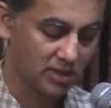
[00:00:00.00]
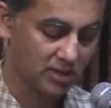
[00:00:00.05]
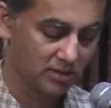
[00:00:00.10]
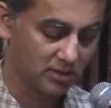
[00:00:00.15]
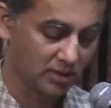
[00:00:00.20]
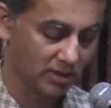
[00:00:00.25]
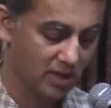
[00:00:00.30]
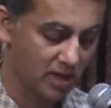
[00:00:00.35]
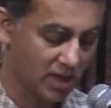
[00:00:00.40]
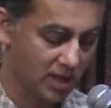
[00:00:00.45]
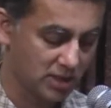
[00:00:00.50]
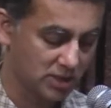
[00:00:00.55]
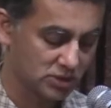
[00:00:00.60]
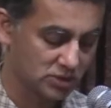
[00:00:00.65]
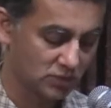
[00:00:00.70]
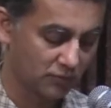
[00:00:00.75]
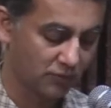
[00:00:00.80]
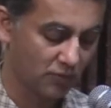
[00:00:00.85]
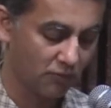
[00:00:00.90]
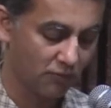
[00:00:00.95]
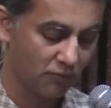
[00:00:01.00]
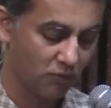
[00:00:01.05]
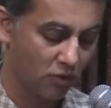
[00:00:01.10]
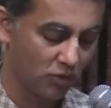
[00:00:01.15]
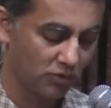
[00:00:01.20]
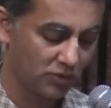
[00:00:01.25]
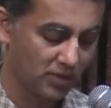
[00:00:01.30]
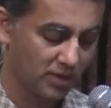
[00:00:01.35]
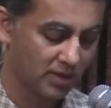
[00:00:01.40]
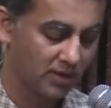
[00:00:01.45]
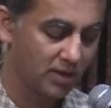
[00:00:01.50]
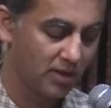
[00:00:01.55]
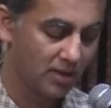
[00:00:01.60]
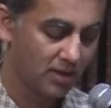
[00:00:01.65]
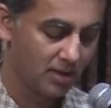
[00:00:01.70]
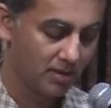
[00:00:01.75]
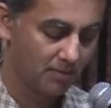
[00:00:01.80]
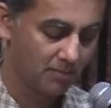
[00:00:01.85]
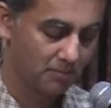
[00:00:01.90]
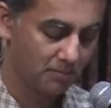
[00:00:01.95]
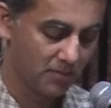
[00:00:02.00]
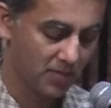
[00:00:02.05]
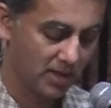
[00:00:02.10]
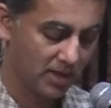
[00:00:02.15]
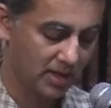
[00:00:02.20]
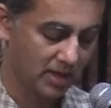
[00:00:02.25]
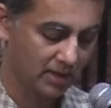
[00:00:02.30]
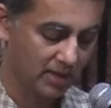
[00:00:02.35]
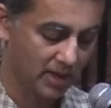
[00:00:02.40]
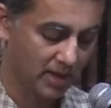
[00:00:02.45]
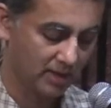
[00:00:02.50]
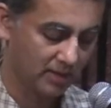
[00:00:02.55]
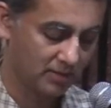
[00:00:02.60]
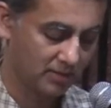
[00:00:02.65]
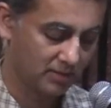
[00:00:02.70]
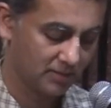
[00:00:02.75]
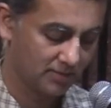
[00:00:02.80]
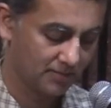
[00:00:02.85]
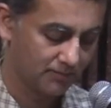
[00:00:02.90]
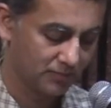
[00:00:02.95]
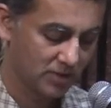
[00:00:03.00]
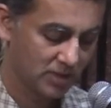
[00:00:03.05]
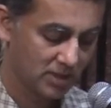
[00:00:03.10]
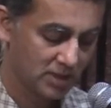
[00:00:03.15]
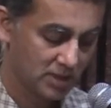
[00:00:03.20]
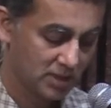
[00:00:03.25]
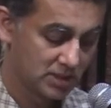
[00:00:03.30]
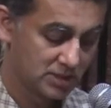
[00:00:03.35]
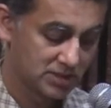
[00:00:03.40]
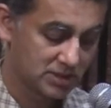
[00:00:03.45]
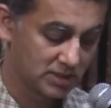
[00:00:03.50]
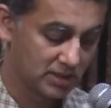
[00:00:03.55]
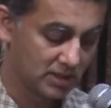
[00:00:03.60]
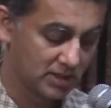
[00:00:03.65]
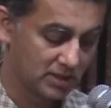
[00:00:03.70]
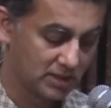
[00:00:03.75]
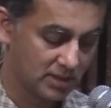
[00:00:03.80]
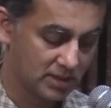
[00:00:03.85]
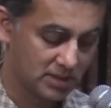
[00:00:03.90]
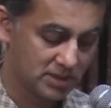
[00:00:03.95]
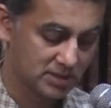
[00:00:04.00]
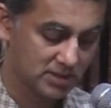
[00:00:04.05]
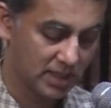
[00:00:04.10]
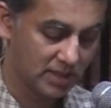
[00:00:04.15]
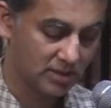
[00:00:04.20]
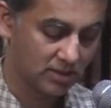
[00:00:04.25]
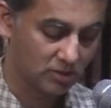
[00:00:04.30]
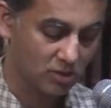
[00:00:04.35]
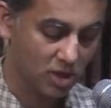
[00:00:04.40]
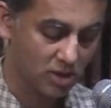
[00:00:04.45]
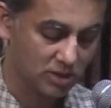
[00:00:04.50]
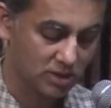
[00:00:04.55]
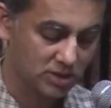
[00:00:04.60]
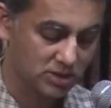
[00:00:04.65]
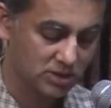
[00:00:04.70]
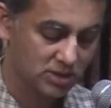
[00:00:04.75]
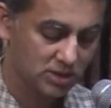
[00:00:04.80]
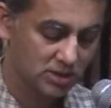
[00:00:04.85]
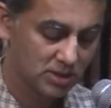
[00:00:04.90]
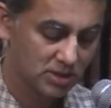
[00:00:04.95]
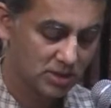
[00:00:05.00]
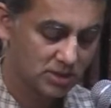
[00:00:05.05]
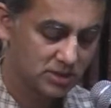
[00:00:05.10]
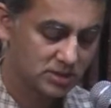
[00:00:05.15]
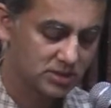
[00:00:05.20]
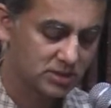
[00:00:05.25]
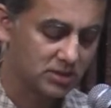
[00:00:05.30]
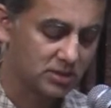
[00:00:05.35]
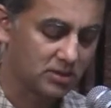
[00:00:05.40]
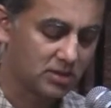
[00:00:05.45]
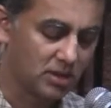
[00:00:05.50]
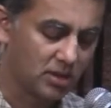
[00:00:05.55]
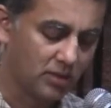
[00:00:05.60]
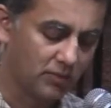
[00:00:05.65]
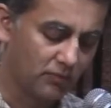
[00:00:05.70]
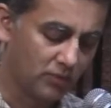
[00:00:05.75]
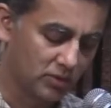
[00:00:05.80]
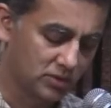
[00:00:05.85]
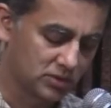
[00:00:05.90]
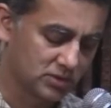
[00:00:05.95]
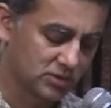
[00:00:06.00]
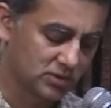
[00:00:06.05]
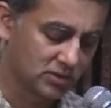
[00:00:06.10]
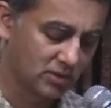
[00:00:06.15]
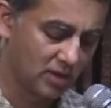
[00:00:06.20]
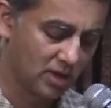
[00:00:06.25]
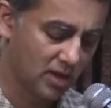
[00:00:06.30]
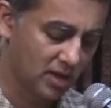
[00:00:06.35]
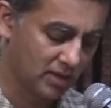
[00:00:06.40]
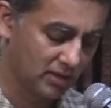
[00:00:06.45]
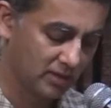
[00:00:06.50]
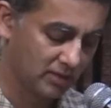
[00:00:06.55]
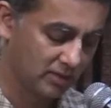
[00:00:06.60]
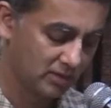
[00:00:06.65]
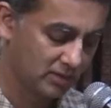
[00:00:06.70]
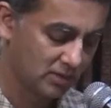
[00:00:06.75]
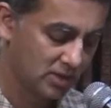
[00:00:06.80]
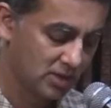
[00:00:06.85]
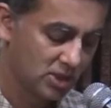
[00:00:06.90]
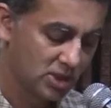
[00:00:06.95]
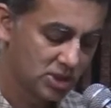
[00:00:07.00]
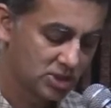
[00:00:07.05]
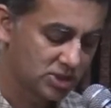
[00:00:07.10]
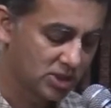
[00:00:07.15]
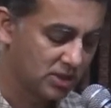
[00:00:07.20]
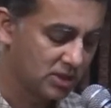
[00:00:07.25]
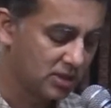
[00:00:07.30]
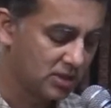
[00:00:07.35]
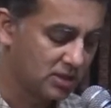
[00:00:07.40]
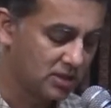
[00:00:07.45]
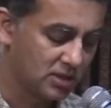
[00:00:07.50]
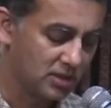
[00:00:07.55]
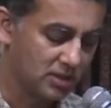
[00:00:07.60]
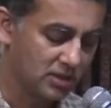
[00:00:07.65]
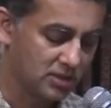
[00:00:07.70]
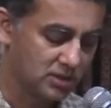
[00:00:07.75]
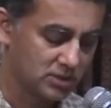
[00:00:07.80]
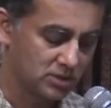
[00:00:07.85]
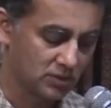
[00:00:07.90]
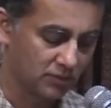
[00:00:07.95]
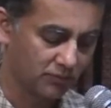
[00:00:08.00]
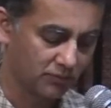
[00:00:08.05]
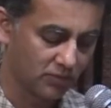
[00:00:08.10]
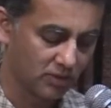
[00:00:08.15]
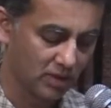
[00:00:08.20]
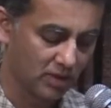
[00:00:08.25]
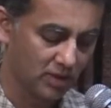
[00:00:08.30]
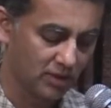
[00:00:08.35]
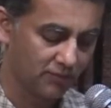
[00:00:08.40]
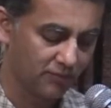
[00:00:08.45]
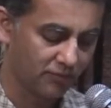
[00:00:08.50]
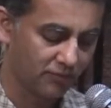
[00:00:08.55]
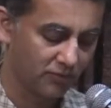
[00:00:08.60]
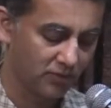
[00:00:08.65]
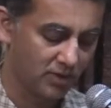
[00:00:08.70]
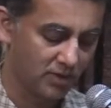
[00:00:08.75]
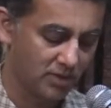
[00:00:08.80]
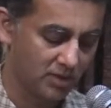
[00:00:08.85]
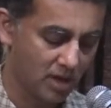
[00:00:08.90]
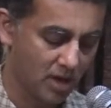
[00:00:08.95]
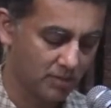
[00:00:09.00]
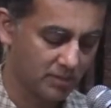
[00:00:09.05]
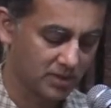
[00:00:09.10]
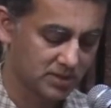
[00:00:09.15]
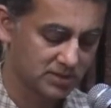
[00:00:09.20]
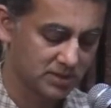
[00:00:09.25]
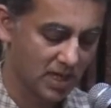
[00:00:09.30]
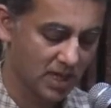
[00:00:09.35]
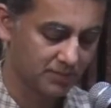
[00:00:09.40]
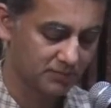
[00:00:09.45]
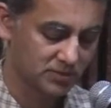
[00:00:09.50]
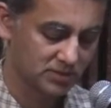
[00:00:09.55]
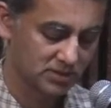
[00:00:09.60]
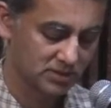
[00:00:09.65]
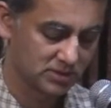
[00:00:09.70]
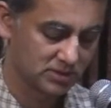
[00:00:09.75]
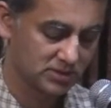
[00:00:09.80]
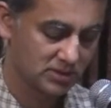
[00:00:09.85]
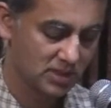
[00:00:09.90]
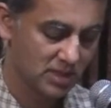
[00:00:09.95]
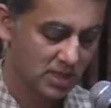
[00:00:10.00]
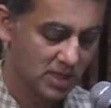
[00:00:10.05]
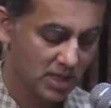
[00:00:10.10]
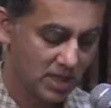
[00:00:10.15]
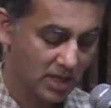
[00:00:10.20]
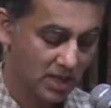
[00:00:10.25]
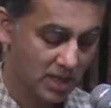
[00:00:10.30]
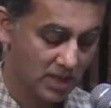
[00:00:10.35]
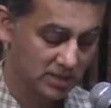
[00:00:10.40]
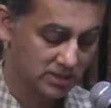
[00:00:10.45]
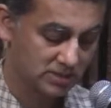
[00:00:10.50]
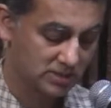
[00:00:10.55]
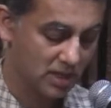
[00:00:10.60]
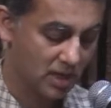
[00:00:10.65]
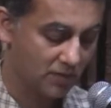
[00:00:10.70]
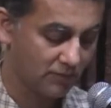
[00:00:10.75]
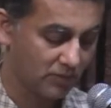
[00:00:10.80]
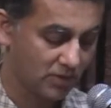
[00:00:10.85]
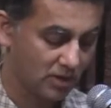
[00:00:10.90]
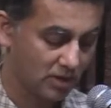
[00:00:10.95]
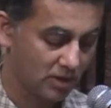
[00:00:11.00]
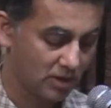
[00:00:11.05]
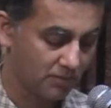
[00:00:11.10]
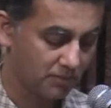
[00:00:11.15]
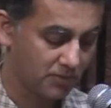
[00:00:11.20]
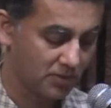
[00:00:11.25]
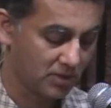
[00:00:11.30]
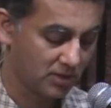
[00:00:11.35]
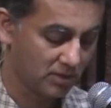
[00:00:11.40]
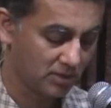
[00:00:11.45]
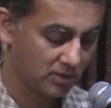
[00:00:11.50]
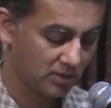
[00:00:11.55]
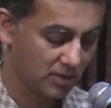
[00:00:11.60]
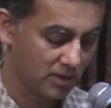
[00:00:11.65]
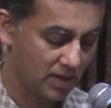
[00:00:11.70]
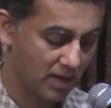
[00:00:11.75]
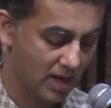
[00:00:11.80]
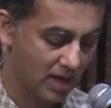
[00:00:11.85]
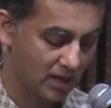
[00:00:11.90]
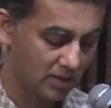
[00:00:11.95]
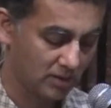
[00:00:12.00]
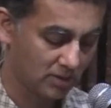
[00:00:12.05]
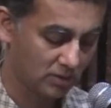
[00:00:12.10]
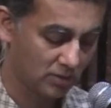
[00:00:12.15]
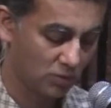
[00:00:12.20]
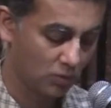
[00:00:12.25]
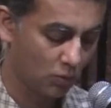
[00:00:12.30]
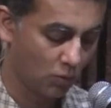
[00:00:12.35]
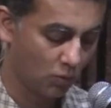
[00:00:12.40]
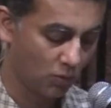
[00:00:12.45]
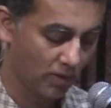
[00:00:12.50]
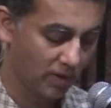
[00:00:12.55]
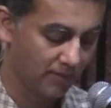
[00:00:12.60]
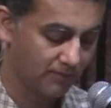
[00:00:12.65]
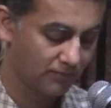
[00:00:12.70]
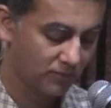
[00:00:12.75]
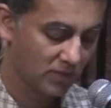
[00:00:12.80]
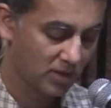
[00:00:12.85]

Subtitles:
in the guise of a wandering mendicant. Sitting inside a cottage, Sita was crying, shedding tears of grief in Rama's absence as Ravana appeared at her doorway.